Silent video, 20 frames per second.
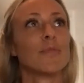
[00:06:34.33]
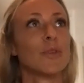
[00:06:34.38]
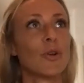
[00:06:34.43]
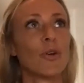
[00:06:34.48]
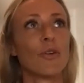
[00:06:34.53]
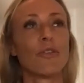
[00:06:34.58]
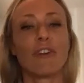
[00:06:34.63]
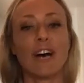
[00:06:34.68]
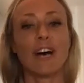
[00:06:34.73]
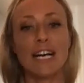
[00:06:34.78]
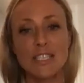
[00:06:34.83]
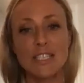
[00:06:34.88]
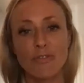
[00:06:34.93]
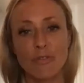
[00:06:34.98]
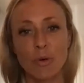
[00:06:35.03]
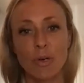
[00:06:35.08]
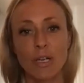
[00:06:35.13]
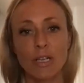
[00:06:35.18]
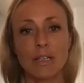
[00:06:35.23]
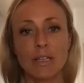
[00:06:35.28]
fast
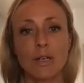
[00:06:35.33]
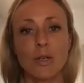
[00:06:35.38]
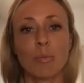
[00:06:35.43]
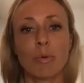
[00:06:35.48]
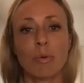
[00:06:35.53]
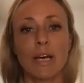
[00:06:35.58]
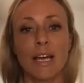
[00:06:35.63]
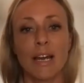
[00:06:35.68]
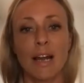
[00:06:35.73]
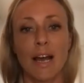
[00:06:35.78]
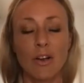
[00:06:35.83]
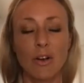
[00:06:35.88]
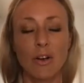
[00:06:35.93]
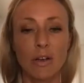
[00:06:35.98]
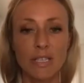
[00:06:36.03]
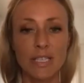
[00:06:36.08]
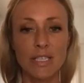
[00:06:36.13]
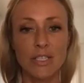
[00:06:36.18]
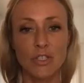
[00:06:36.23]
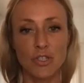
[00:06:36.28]
forward a little bit, I
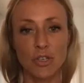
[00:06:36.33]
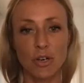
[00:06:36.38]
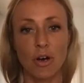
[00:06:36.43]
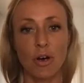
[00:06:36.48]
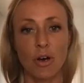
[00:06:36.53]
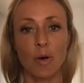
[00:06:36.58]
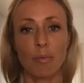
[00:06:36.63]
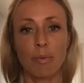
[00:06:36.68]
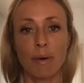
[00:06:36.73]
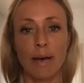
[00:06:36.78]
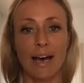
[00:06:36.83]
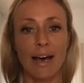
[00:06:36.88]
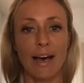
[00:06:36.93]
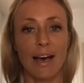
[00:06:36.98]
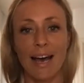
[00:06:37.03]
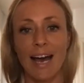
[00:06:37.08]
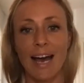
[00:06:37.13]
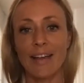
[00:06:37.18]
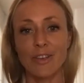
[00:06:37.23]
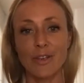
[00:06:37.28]
got this job
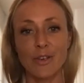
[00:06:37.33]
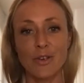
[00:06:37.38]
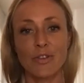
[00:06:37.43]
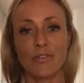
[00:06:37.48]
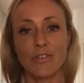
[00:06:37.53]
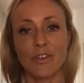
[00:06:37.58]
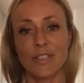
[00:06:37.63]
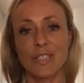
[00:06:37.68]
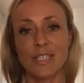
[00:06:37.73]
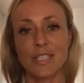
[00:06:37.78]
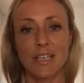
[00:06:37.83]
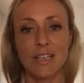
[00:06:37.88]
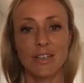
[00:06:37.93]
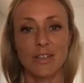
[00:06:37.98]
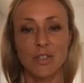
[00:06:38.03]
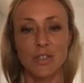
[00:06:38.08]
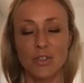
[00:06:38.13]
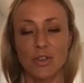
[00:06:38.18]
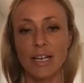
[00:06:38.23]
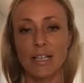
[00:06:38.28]
at the university in
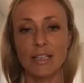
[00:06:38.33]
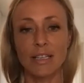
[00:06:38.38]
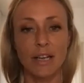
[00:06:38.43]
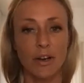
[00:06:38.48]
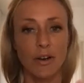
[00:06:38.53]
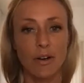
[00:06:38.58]
Australia,